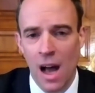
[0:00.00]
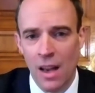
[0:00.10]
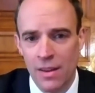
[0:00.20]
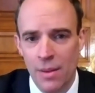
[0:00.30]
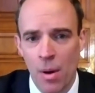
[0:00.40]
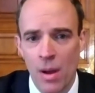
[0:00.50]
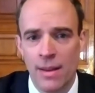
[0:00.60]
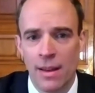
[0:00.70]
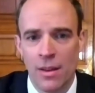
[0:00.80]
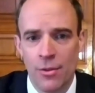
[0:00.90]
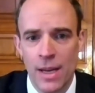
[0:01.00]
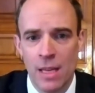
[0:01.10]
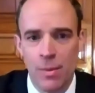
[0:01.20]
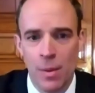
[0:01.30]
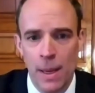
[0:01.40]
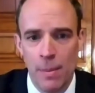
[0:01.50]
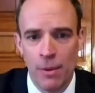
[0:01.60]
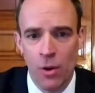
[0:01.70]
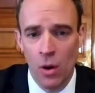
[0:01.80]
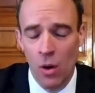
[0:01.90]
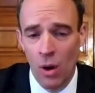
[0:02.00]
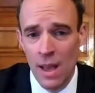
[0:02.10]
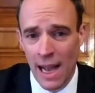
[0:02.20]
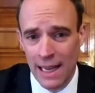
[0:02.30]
undermining the freedom of the people of Hong Kong.